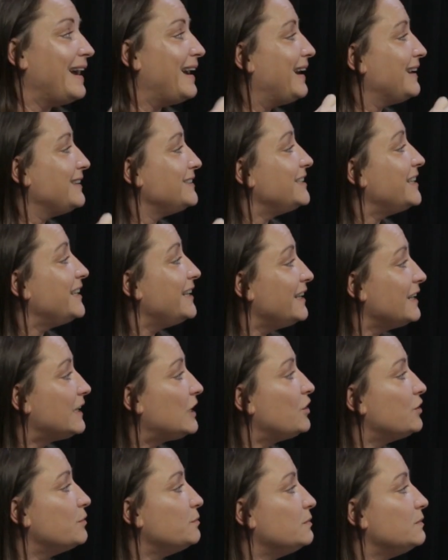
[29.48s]
And here
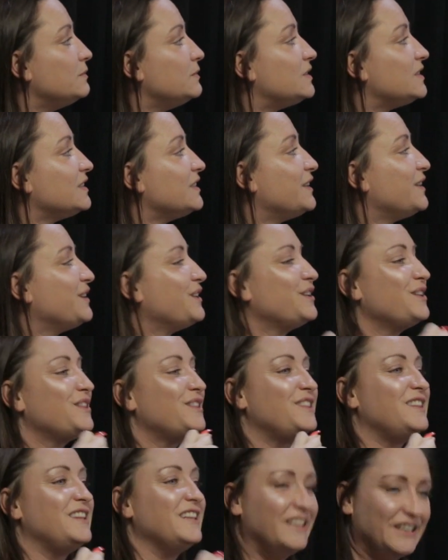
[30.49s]
comes
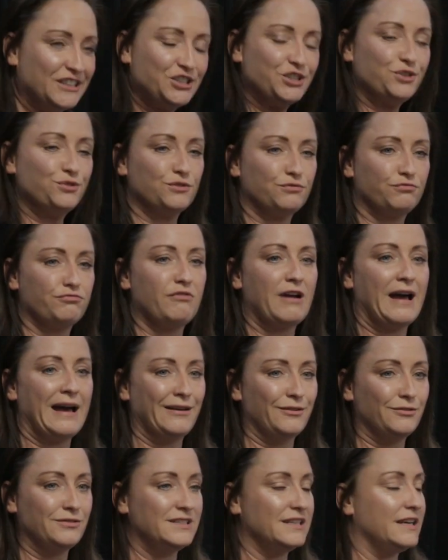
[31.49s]
the issues
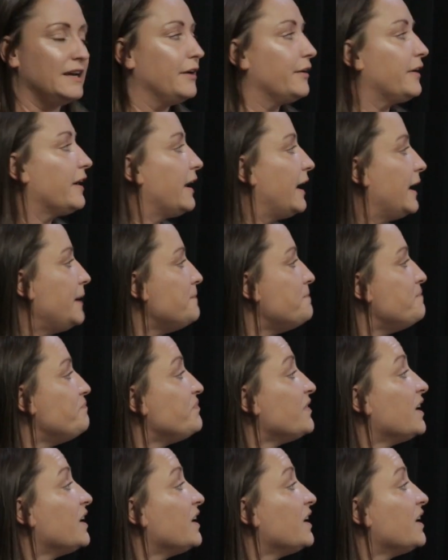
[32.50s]
around it, okay?